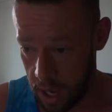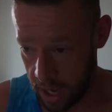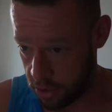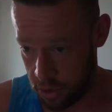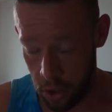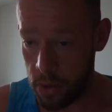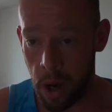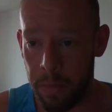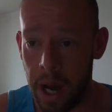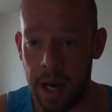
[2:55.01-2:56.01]
I do
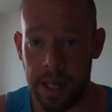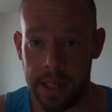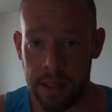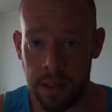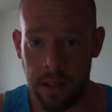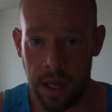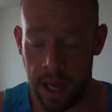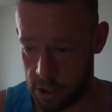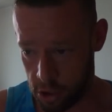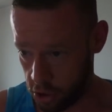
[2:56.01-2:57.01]
not buy this.
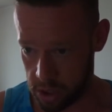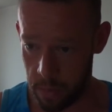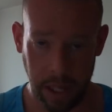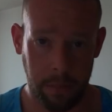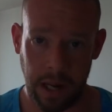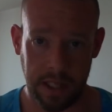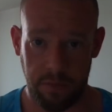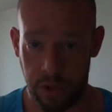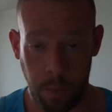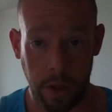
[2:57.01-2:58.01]
It's such a big,
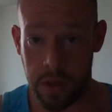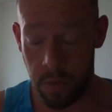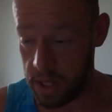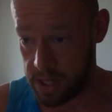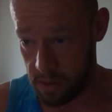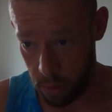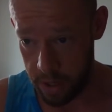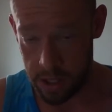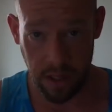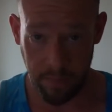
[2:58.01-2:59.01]
massive responsibility
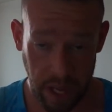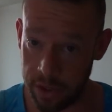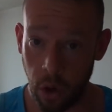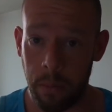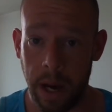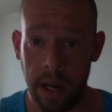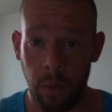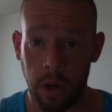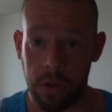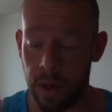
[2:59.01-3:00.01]
rubbish. I don't buy it
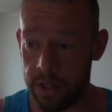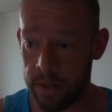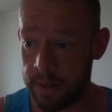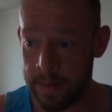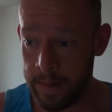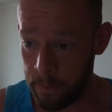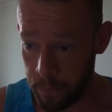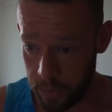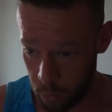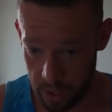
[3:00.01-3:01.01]
whatsoever.
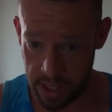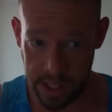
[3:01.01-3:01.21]
When you